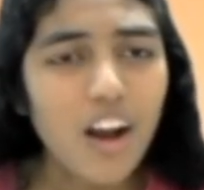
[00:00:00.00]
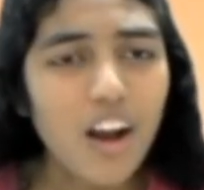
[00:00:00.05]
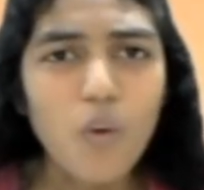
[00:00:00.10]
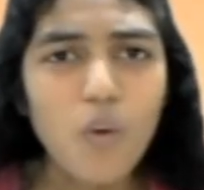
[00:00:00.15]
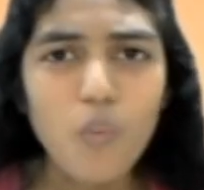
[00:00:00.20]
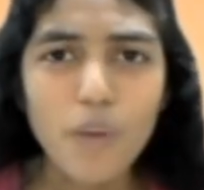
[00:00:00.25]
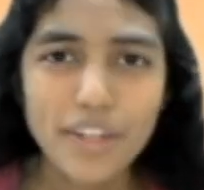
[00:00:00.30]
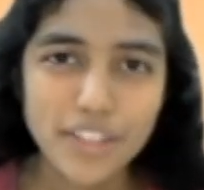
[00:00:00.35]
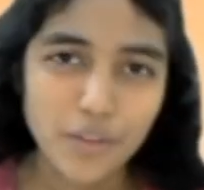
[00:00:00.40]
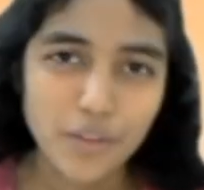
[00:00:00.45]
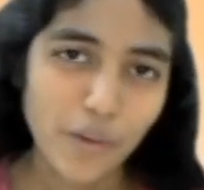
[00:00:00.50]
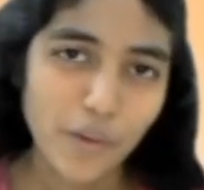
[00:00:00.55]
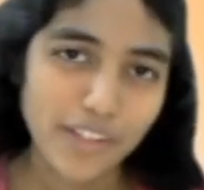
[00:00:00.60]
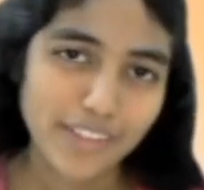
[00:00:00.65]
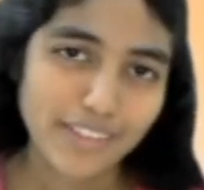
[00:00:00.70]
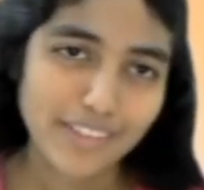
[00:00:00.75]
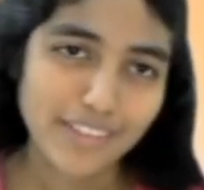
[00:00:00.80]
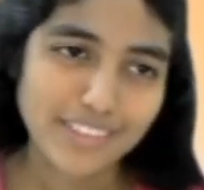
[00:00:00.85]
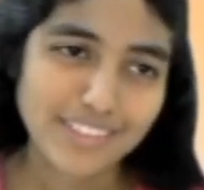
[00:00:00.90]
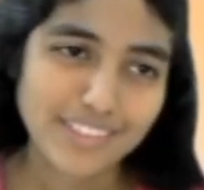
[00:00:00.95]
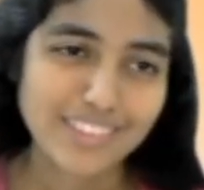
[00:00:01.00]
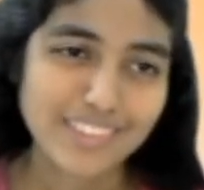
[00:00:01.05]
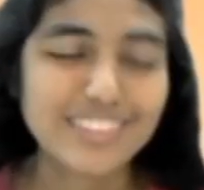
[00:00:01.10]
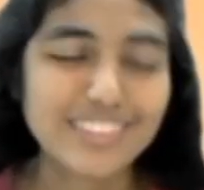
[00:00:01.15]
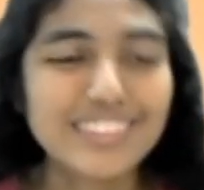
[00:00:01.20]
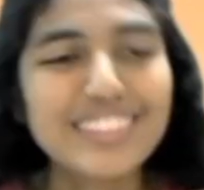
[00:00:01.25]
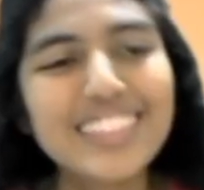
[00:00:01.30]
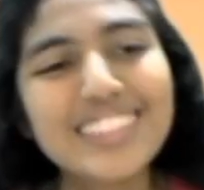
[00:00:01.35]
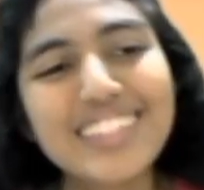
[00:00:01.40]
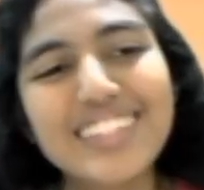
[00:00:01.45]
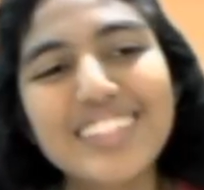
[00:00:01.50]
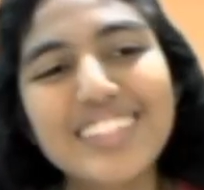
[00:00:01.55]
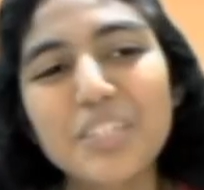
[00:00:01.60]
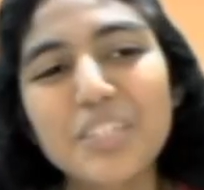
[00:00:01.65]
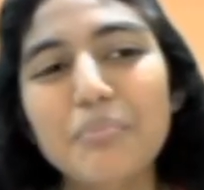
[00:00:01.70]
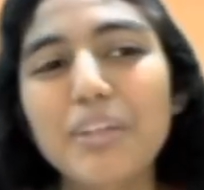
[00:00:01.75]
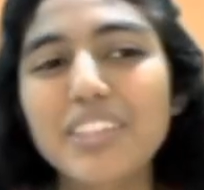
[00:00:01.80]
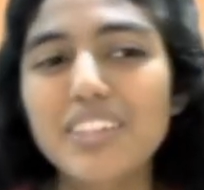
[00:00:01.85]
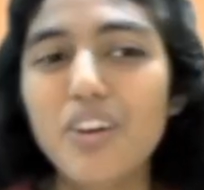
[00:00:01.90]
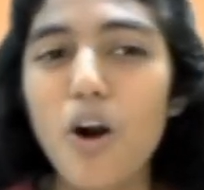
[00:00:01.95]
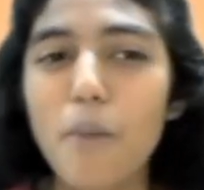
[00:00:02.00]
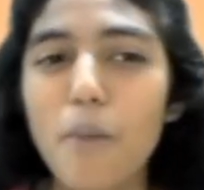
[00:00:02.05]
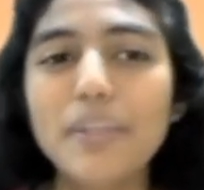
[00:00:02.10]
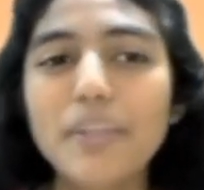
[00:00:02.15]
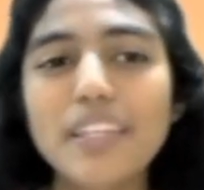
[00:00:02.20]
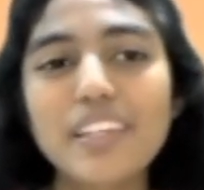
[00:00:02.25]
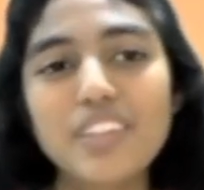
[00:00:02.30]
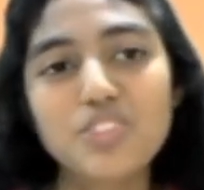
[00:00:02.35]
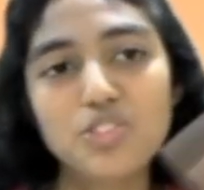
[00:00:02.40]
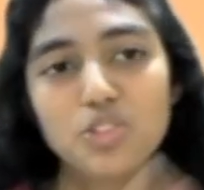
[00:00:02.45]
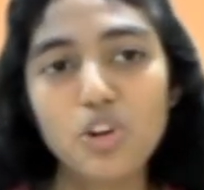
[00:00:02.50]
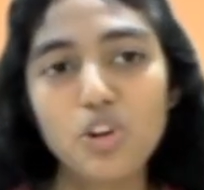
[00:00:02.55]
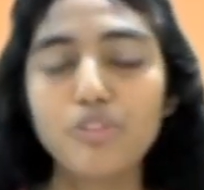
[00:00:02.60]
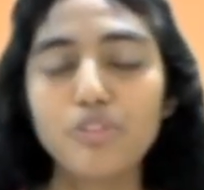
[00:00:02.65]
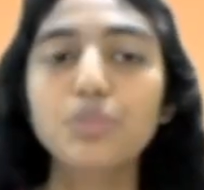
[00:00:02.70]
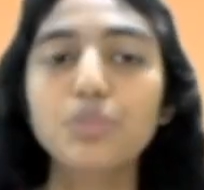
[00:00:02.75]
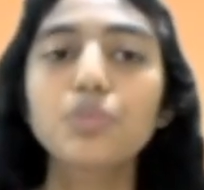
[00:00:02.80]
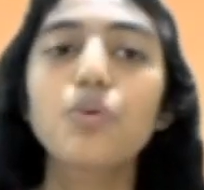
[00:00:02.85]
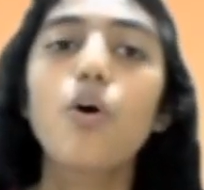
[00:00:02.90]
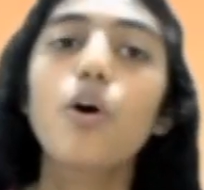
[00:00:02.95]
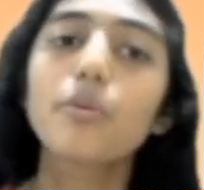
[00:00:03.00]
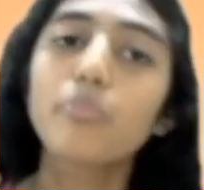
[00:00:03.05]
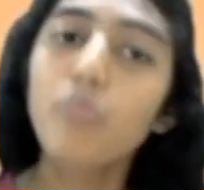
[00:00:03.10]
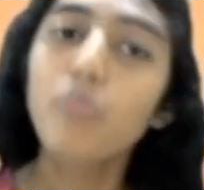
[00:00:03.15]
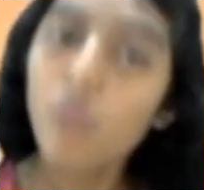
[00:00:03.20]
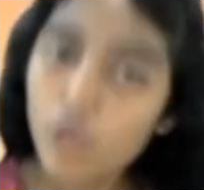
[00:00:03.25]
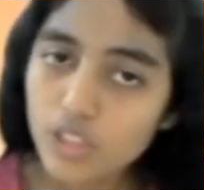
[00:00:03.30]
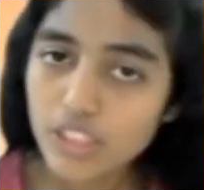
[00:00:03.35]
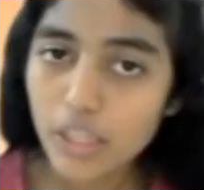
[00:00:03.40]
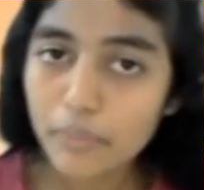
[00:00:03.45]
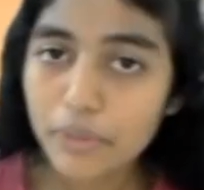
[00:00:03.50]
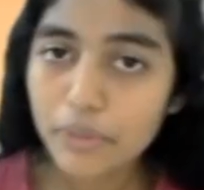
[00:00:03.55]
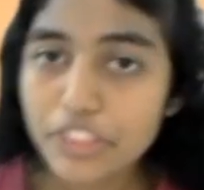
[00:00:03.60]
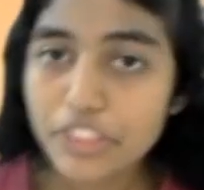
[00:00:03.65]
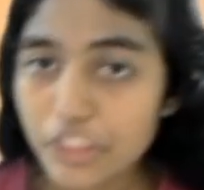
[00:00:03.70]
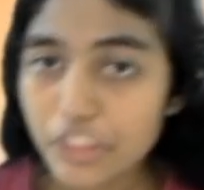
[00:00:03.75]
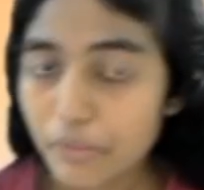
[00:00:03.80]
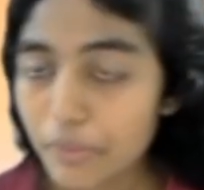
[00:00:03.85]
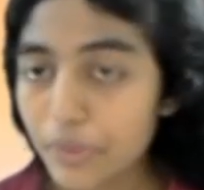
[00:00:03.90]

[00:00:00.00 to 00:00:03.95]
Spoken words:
What are quaternary structures? These are nothing but the combination of 2 or more subunits of